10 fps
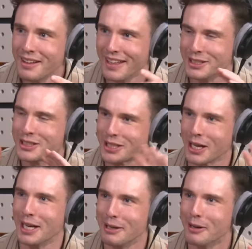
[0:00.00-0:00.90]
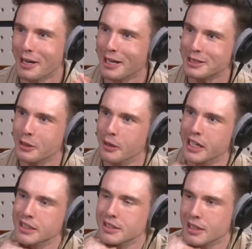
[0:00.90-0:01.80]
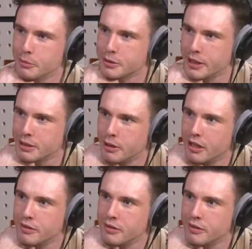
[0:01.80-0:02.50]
They just suddenly realise who it is and come and speak to me